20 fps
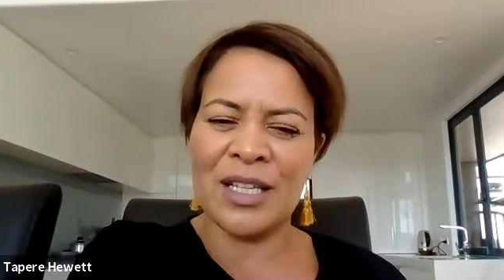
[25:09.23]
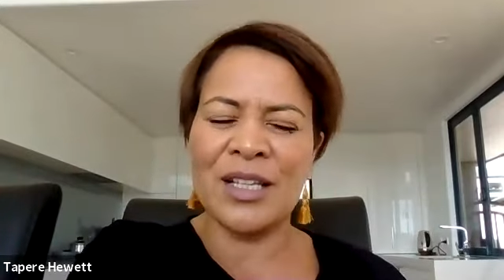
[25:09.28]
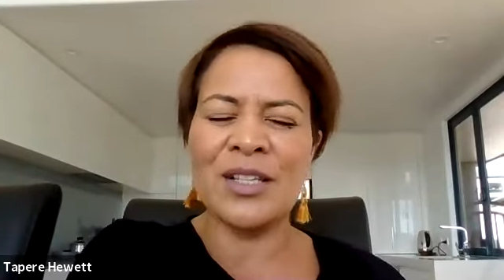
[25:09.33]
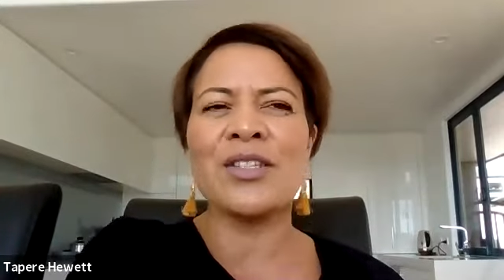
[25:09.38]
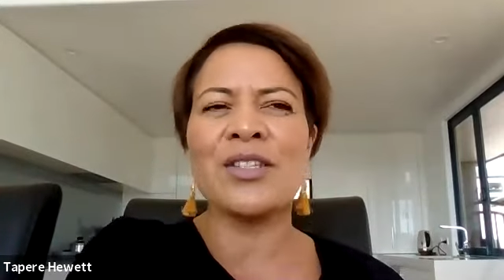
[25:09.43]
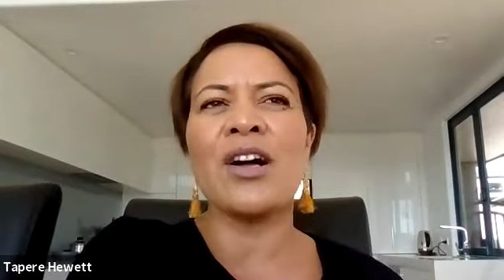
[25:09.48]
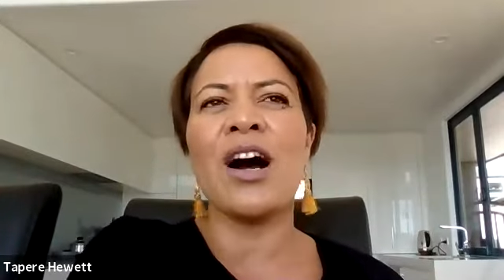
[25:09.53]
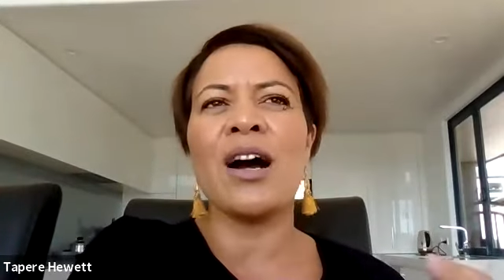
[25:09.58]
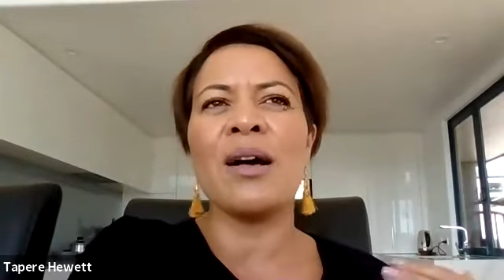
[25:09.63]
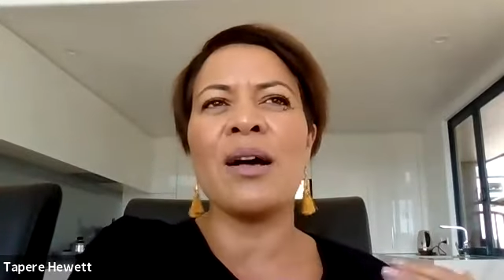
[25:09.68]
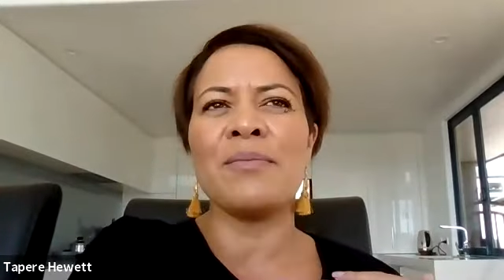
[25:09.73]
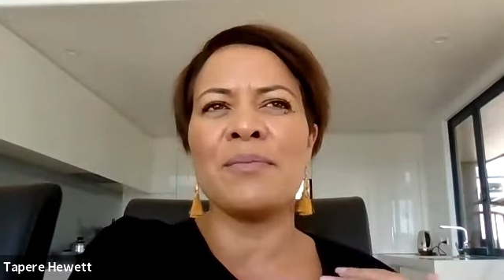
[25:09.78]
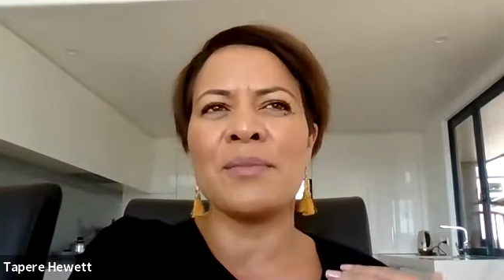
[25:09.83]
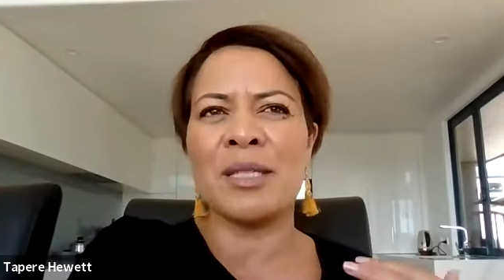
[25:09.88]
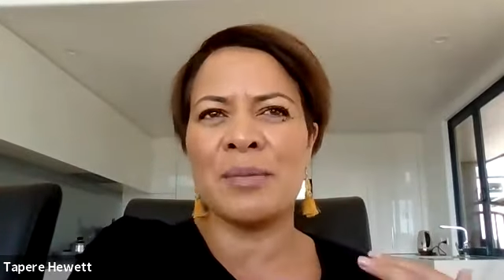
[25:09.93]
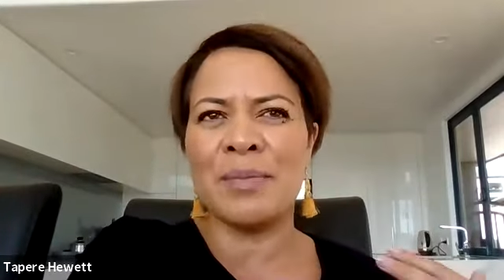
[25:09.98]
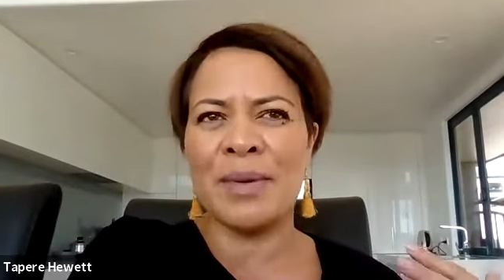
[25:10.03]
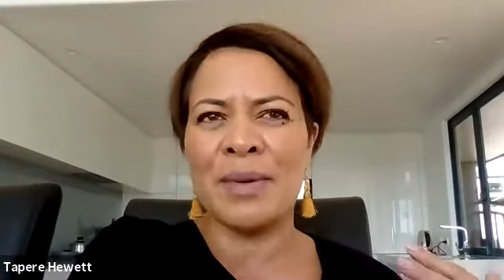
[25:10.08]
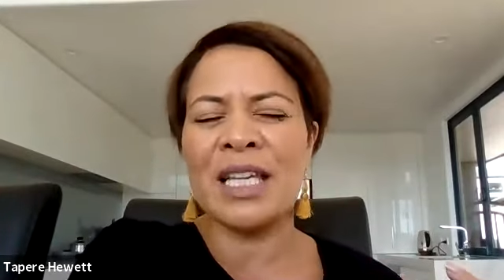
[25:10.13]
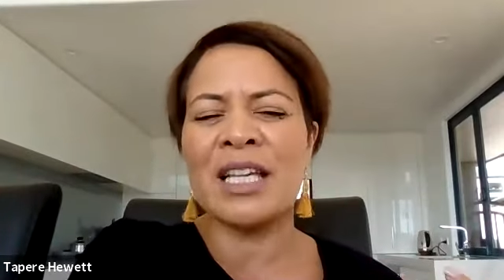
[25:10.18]
So I'm
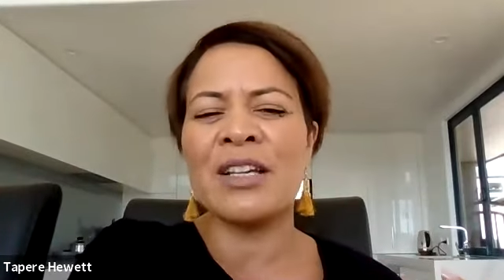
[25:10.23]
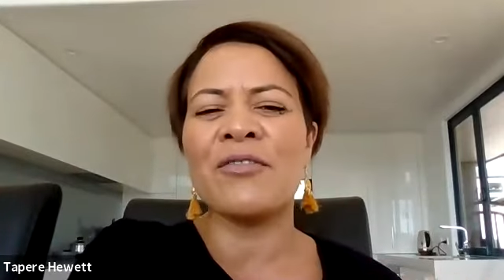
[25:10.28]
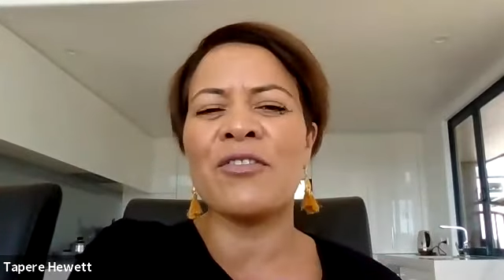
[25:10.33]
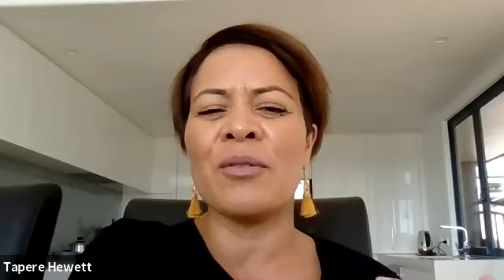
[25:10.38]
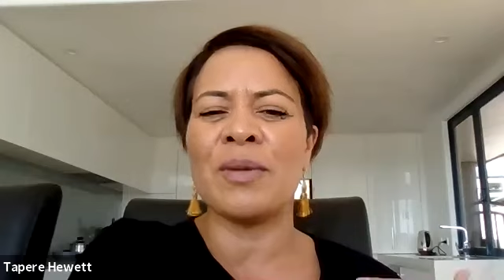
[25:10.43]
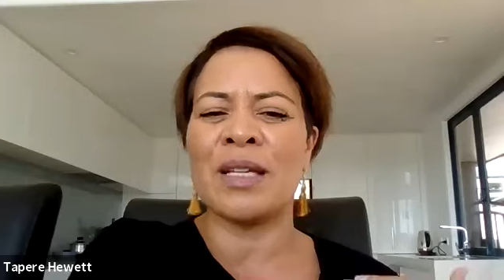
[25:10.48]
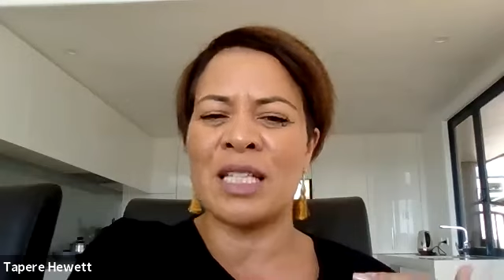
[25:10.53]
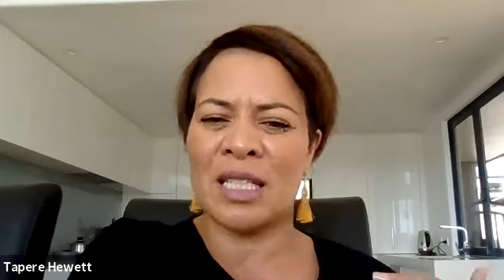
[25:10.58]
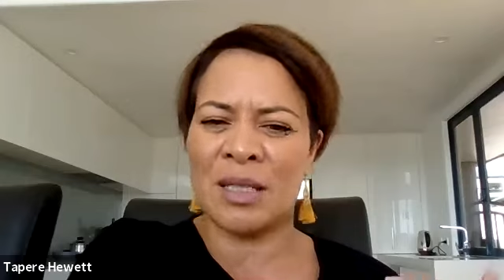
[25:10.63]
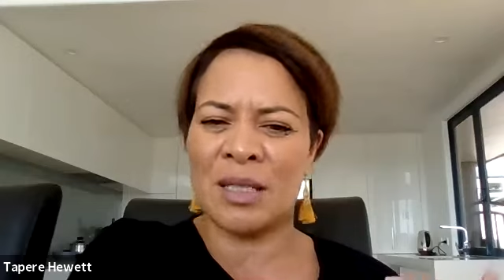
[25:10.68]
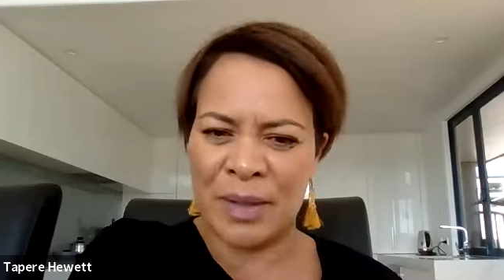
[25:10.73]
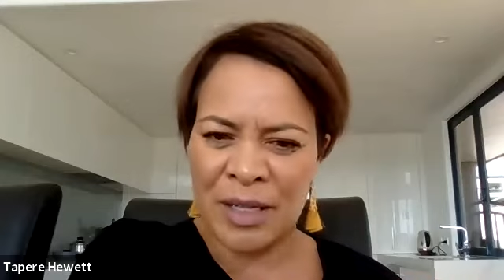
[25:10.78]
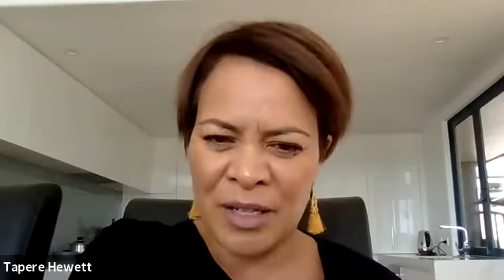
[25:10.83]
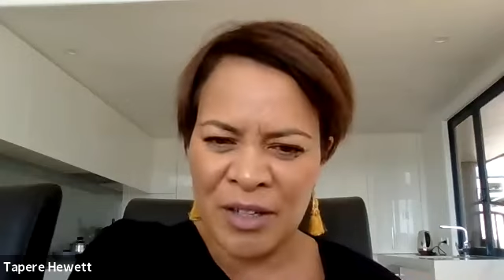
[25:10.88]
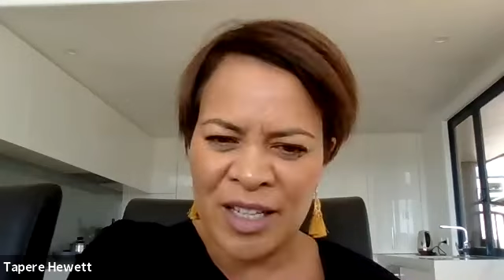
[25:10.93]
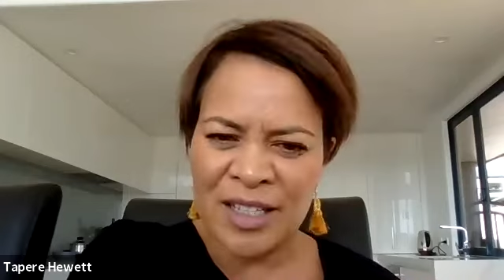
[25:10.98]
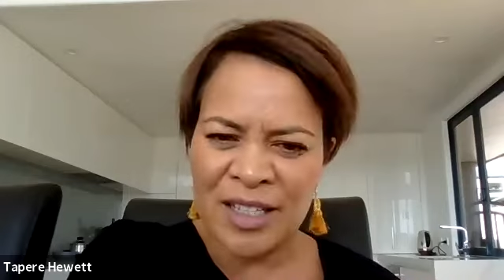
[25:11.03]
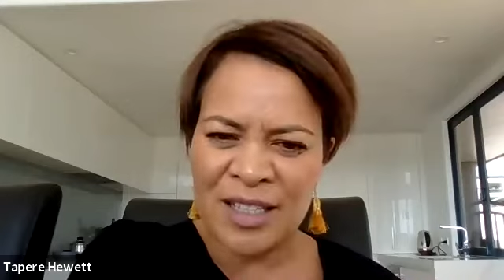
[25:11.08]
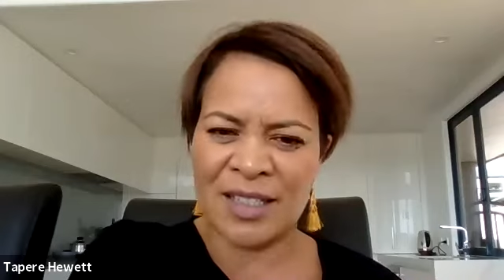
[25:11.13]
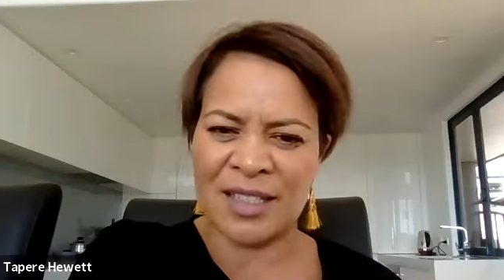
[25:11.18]
speaking from
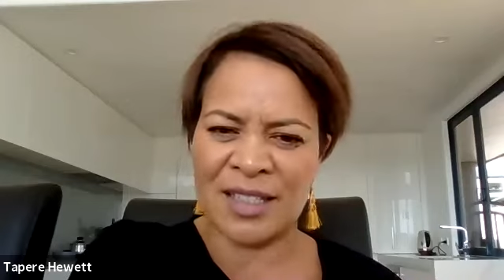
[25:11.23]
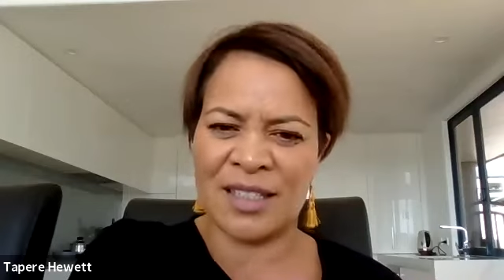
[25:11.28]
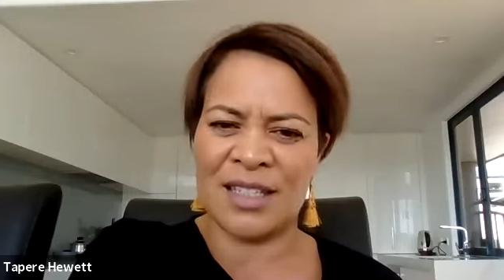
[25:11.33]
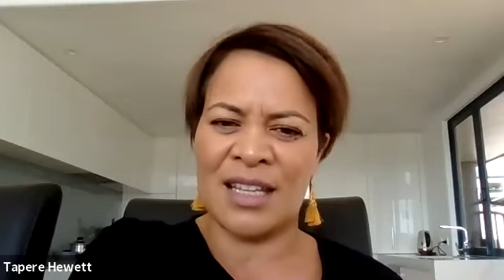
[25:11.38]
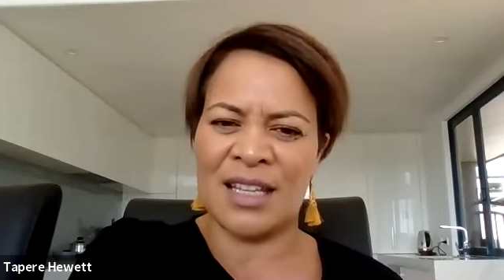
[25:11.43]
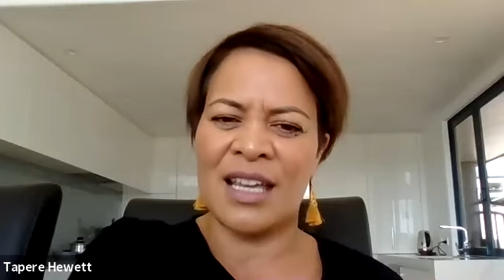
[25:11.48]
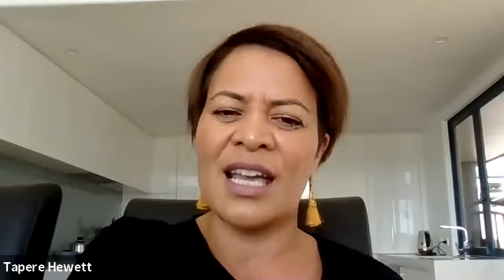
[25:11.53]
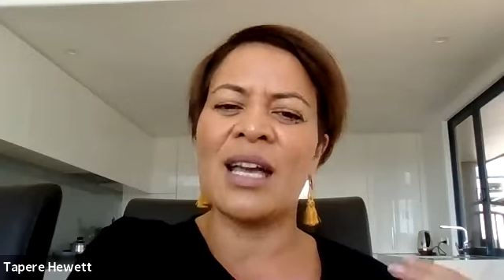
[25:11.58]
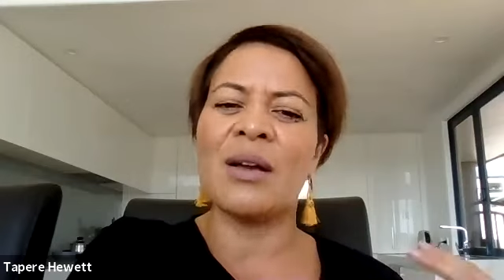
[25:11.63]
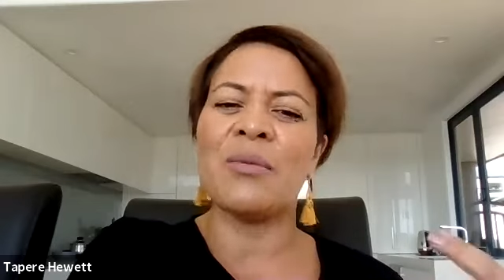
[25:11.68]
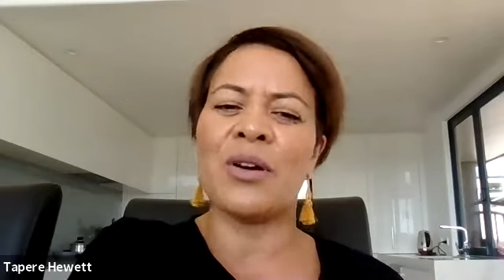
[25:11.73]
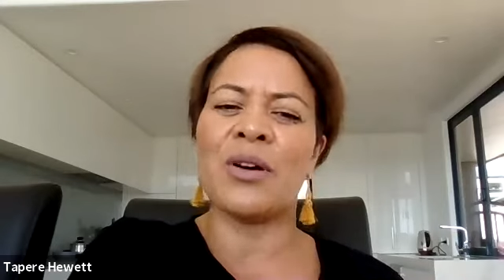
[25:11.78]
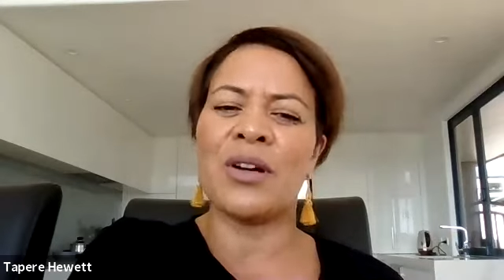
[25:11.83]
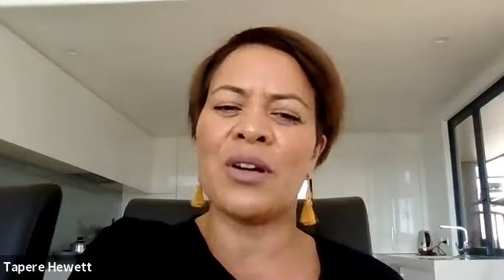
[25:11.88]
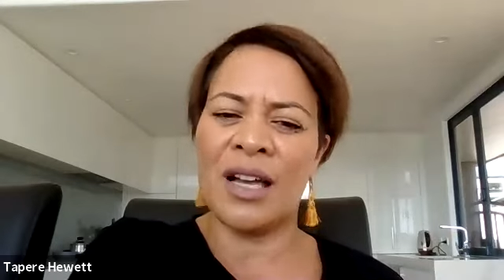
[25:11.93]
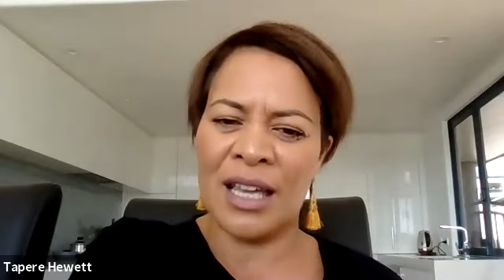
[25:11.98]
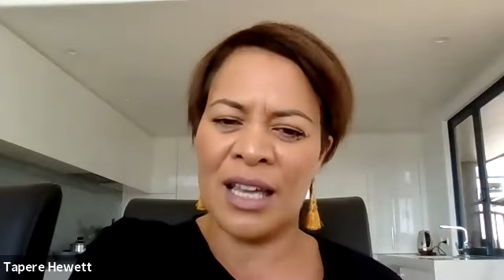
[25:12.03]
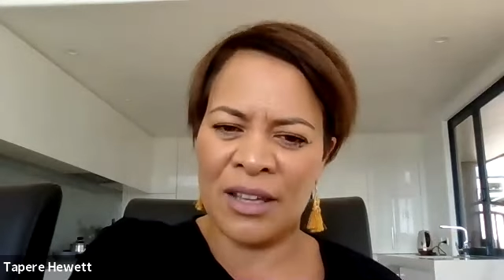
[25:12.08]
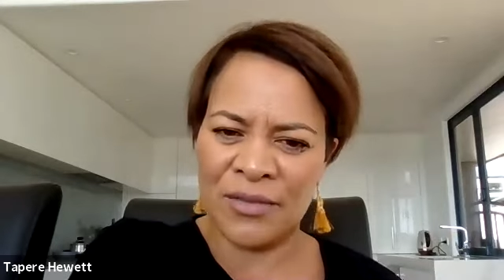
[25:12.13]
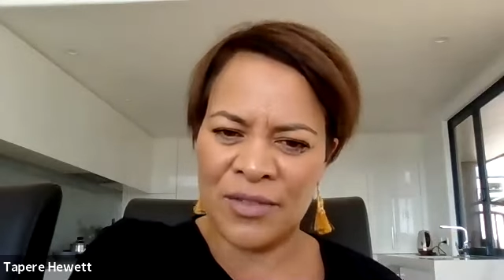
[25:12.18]
experience and what
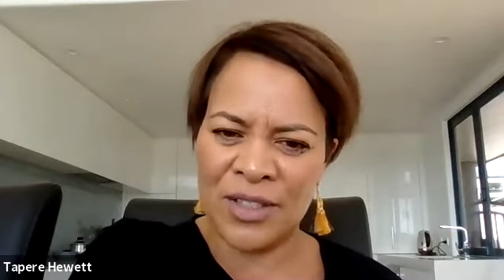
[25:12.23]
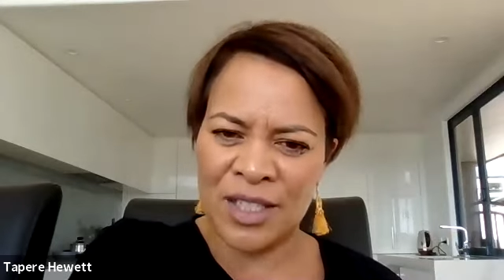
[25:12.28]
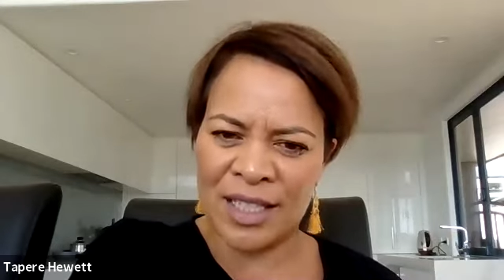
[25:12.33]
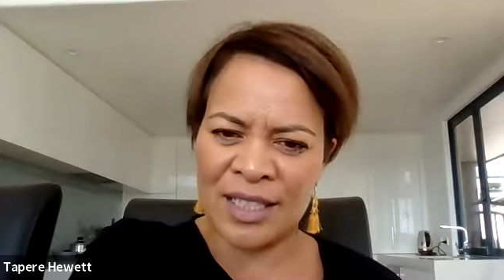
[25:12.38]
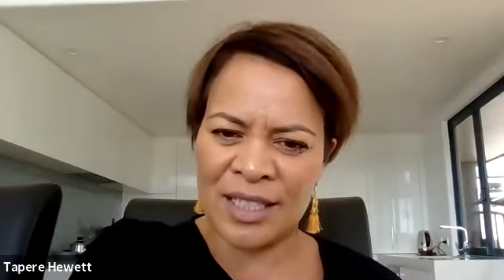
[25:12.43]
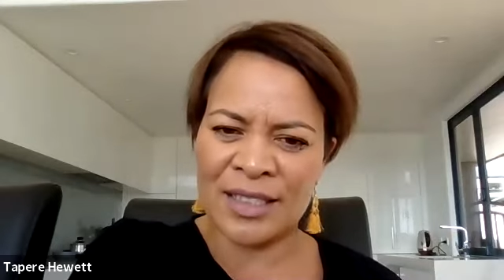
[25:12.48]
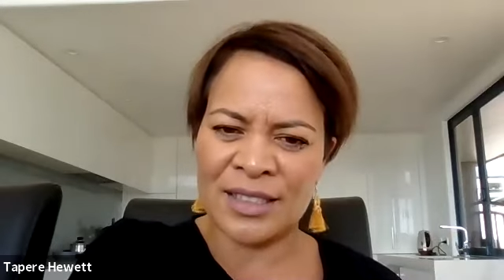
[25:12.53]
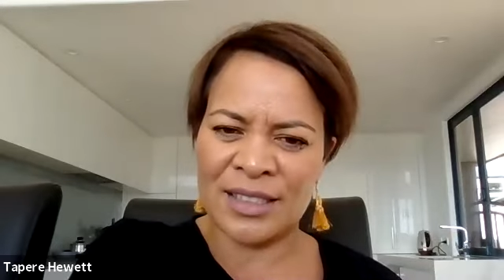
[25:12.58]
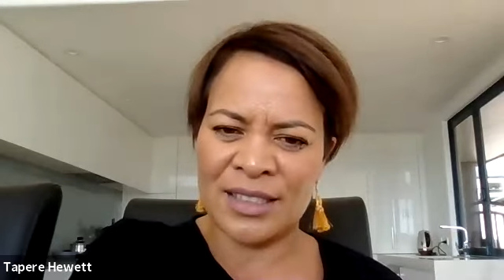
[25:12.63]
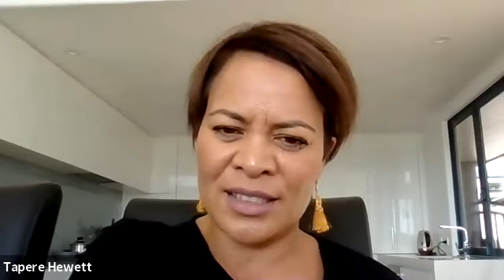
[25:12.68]
I have done.